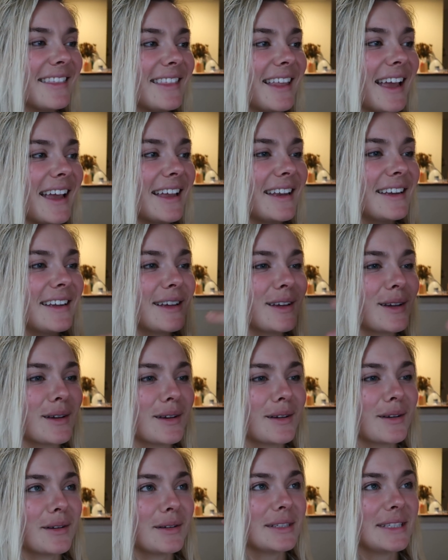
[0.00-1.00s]
then
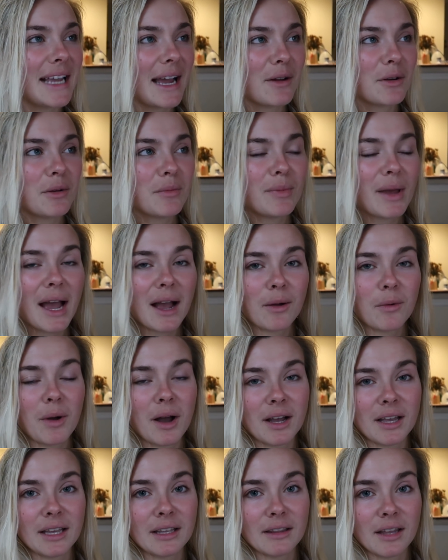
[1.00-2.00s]
down and back
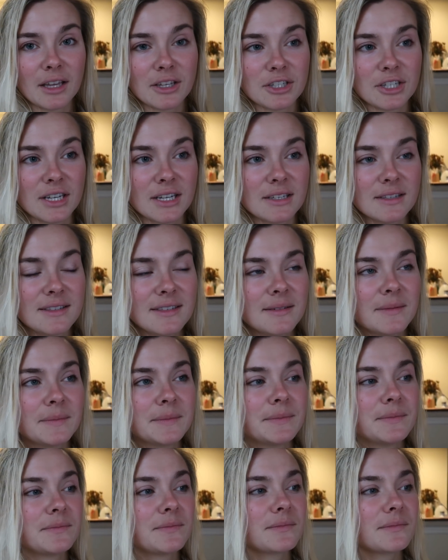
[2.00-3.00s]
walking lunges.
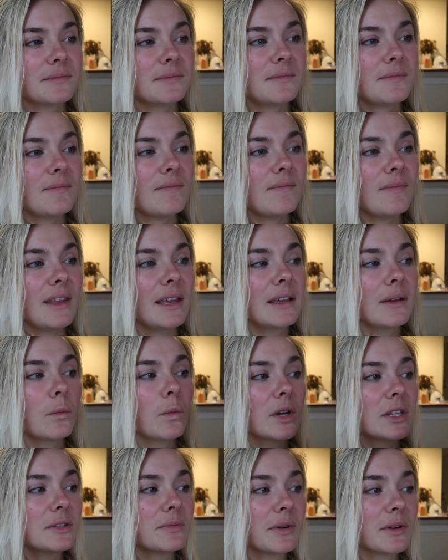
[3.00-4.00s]

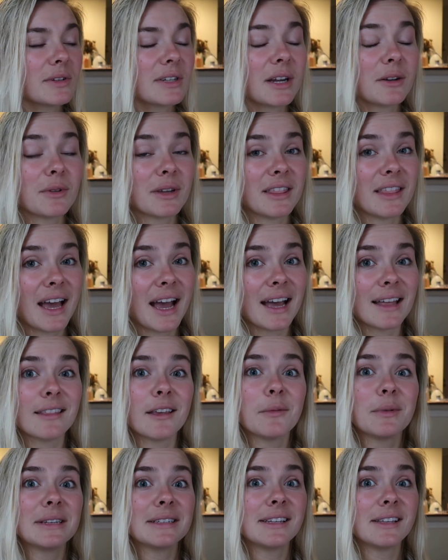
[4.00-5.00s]
Once we were done with that,
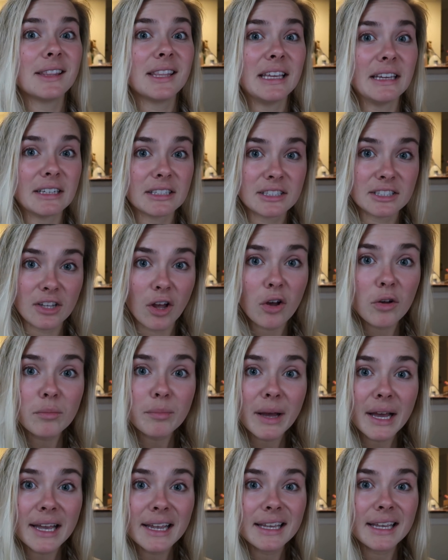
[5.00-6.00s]
then we did the assault
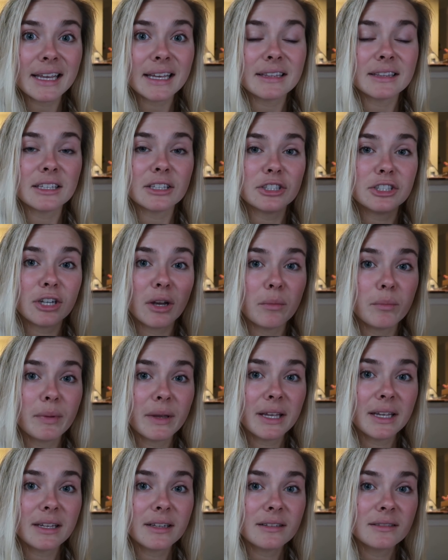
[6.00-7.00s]
bike and the
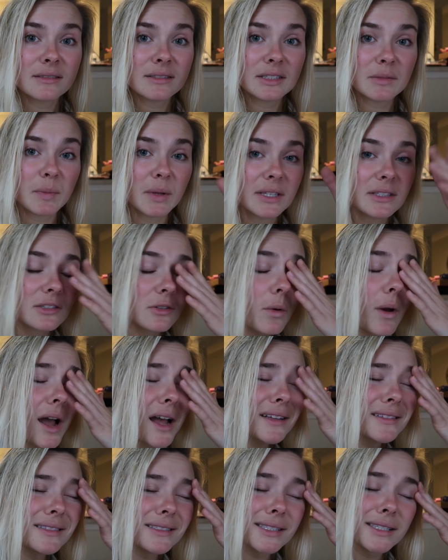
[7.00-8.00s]
jumping split
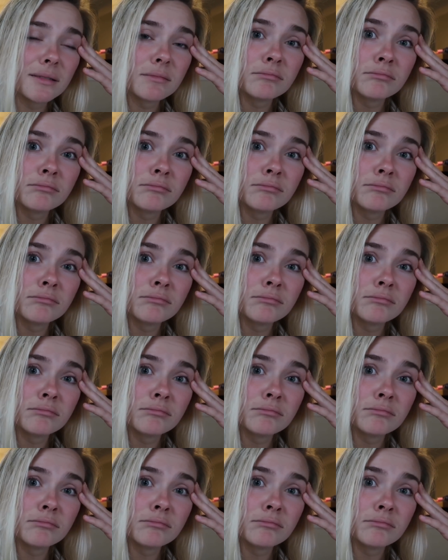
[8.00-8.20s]
squats.